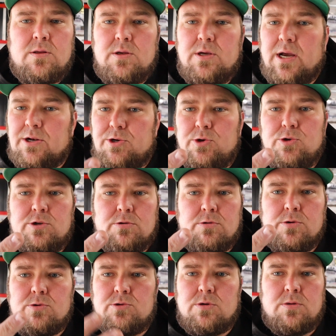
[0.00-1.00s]
You got 2
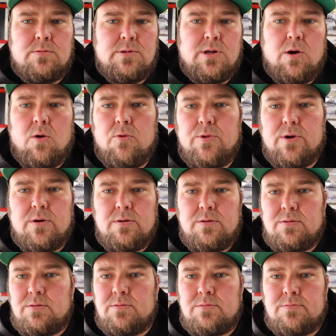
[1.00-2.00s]
screws that hold the,
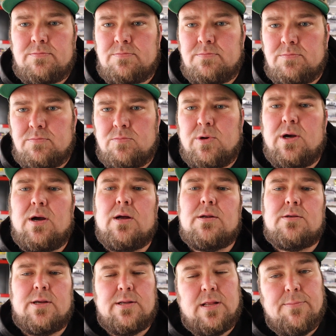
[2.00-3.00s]
well, I'll
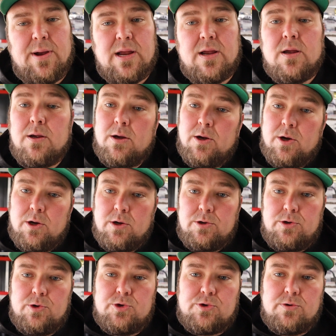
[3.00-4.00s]
take that back.
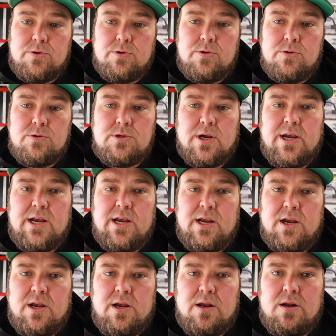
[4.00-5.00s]
2 screws
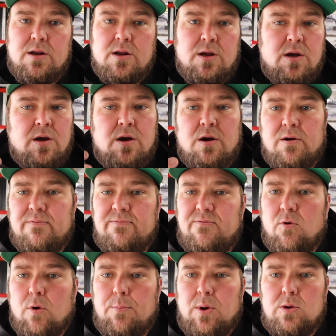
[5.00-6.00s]
and
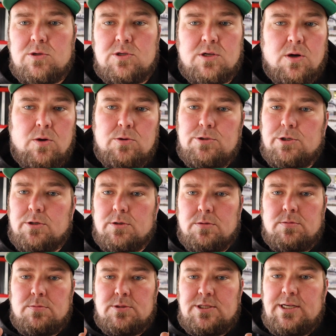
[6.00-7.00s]
4 bolts that hold your
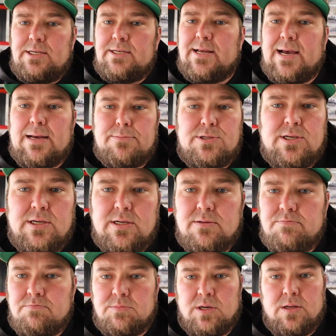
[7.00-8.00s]
seat tabs in.
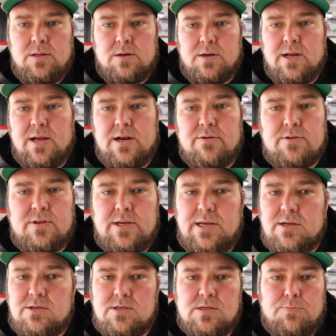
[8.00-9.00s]
Other than that, everything
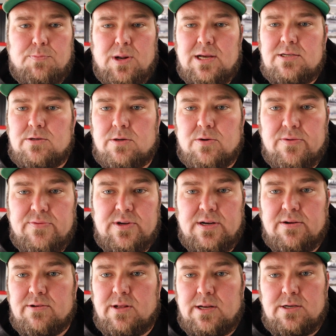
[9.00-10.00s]
else is a plastic rivet and
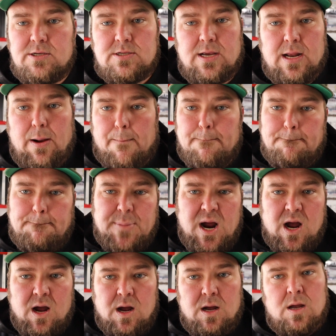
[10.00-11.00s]
everything just kind of
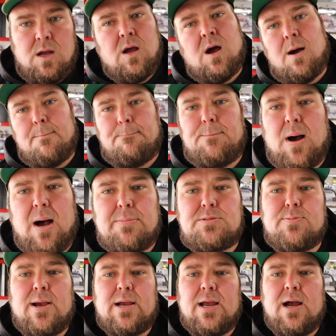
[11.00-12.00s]
pops
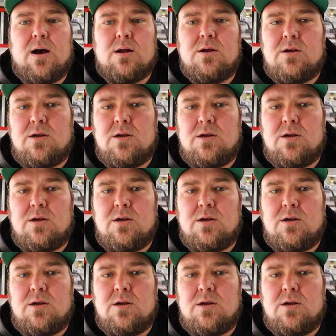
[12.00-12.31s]
back out.